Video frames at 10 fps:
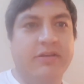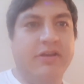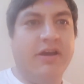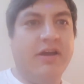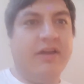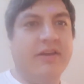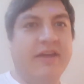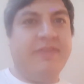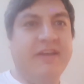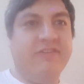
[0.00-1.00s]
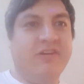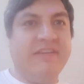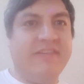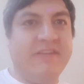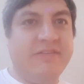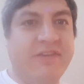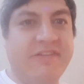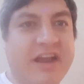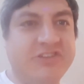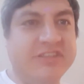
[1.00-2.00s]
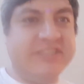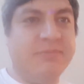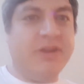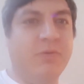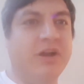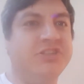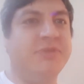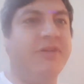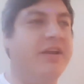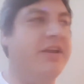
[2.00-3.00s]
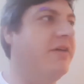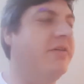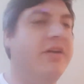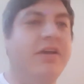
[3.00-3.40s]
I think it's crazy that there's actually somebody watching me right now.